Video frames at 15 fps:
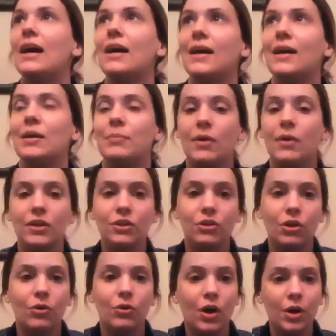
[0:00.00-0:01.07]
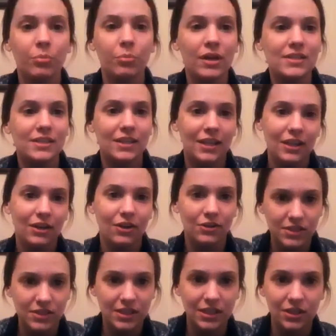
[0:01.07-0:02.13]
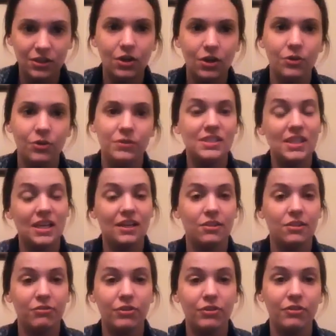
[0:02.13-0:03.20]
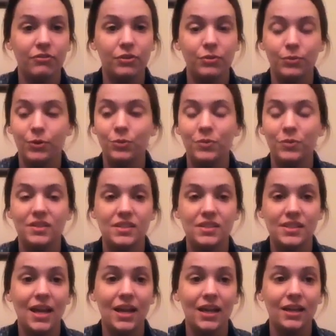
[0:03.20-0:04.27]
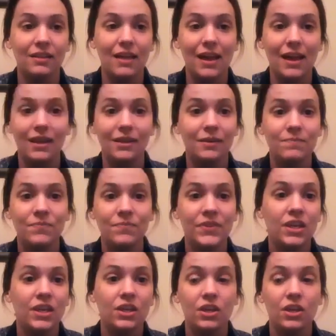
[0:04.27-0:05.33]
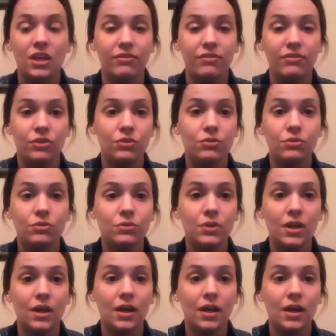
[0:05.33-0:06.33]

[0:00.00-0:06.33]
Our president and our CEO would stand at the front of the room and say like, if you